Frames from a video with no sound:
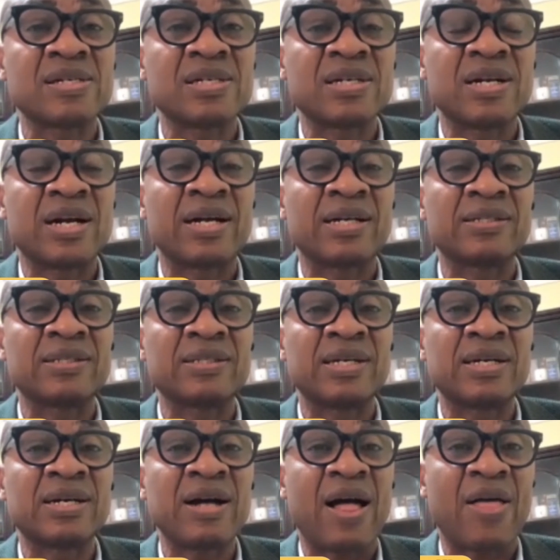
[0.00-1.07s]
And
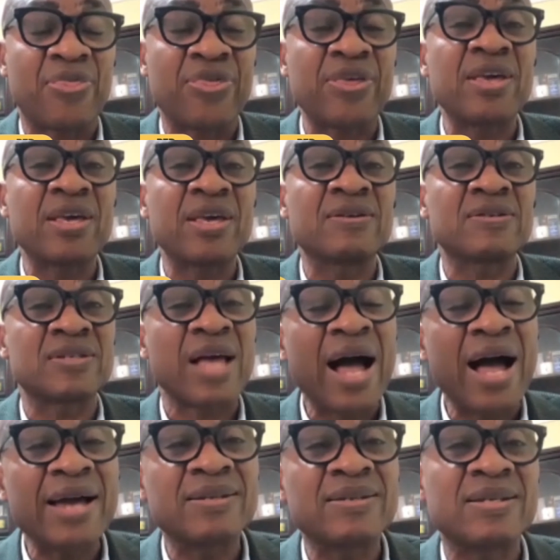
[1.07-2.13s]
I think it's high
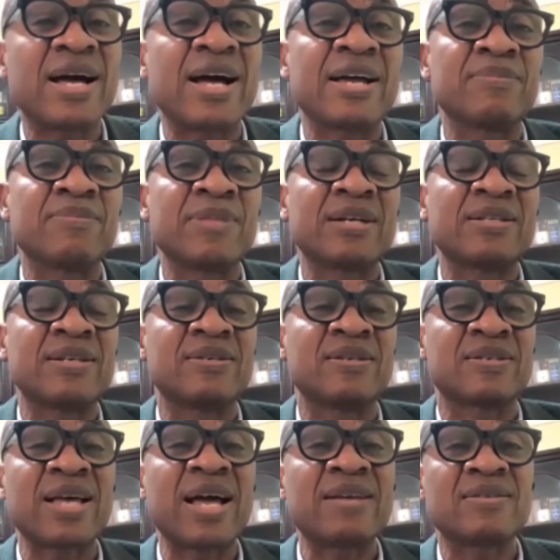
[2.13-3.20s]
time that a
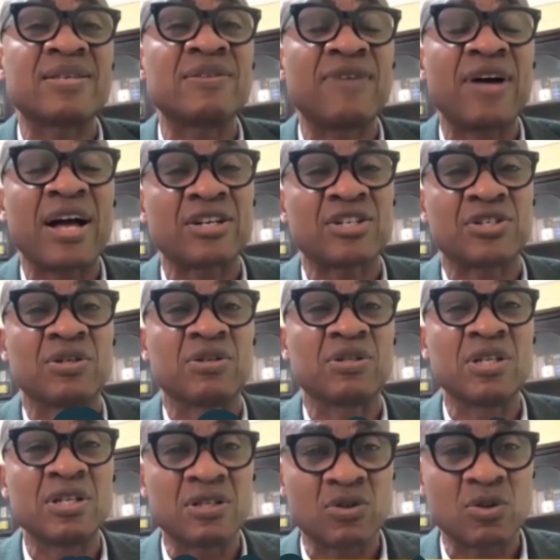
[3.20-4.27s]
decisive action
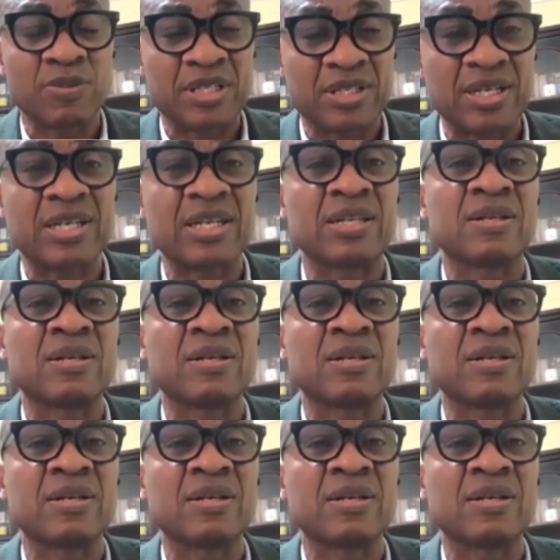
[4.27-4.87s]
needs to be taken